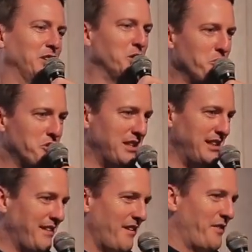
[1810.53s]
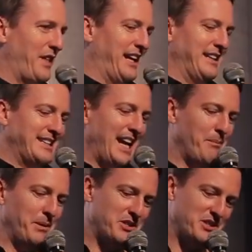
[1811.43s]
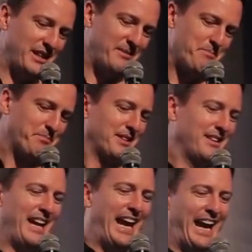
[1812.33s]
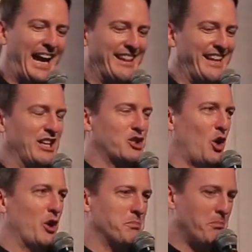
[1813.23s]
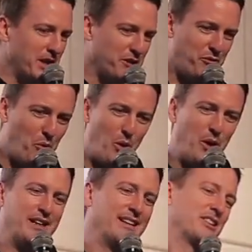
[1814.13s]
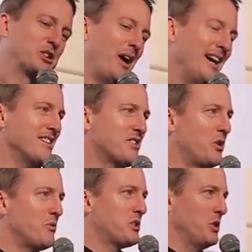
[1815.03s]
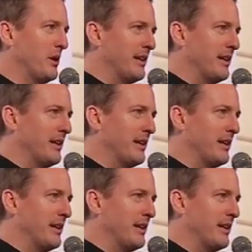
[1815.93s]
lose it, they damage it, and they charge money for it. So I just don't do